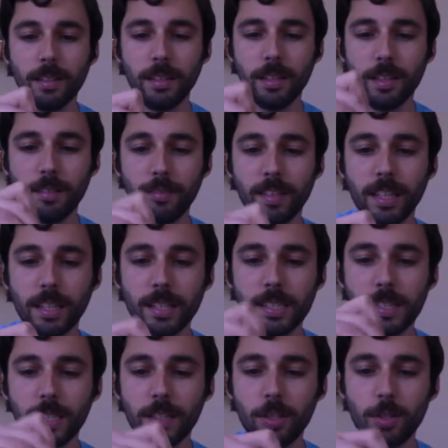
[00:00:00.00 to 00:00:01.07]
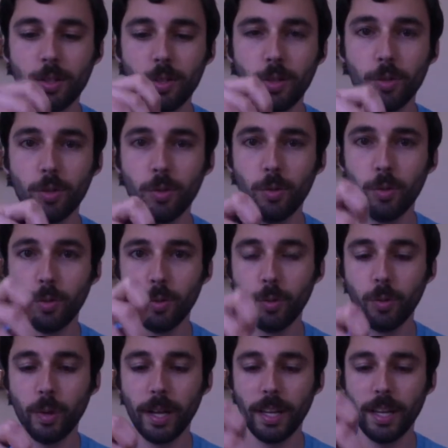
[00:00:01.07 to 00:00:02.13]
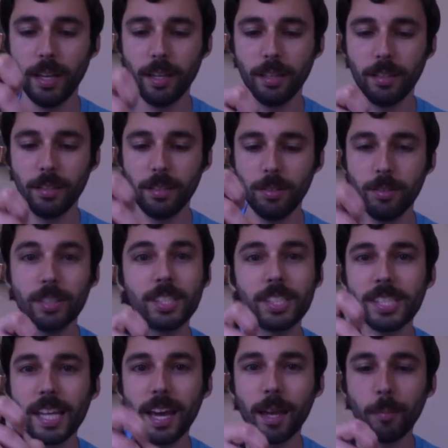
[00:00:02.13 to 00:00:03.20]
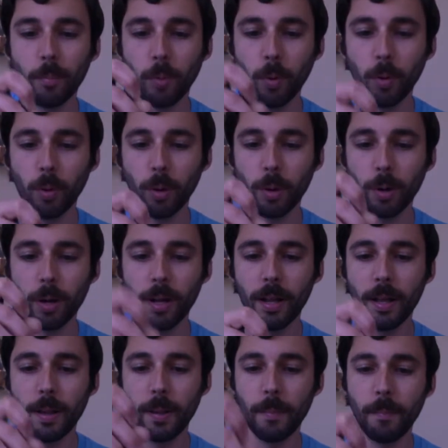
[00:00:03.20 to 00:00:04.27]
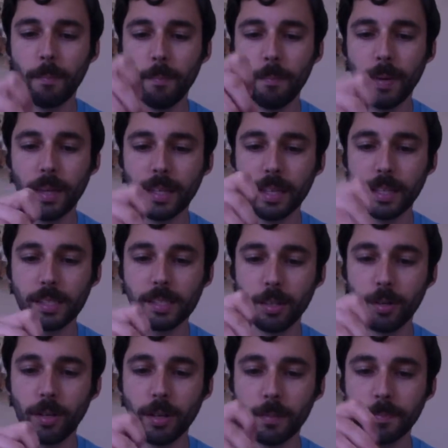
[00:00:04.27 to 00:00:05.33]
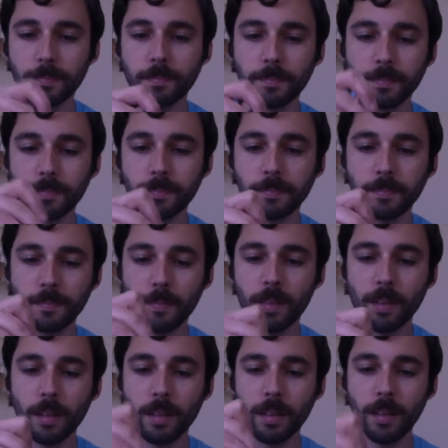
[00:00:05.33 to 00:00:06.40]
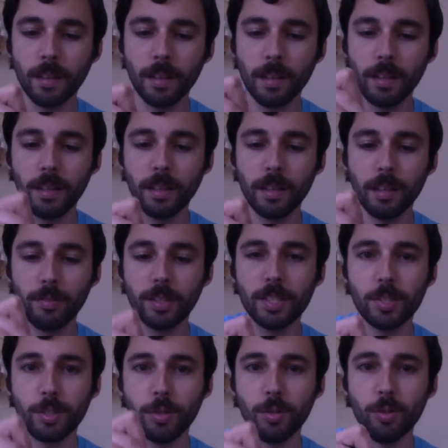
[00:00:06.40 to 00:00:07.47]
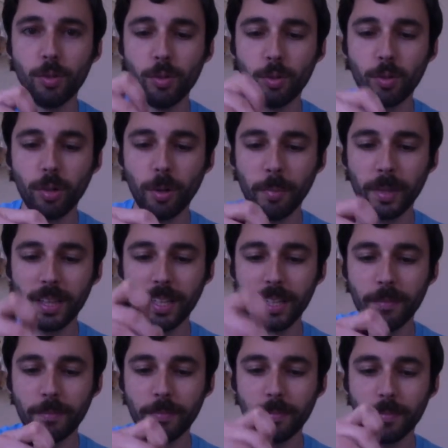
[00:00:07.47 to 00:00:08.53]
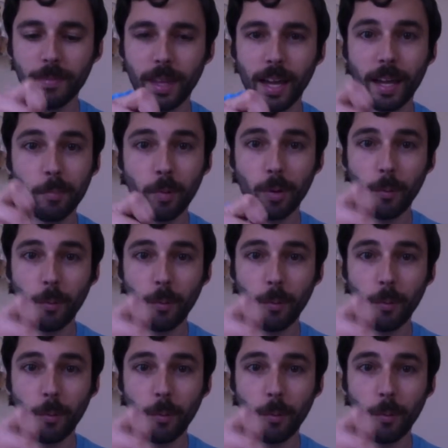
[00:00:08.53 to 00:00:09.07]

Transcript: If it gets too wet, you can just add more baking soda. And if it's too crumbly, add more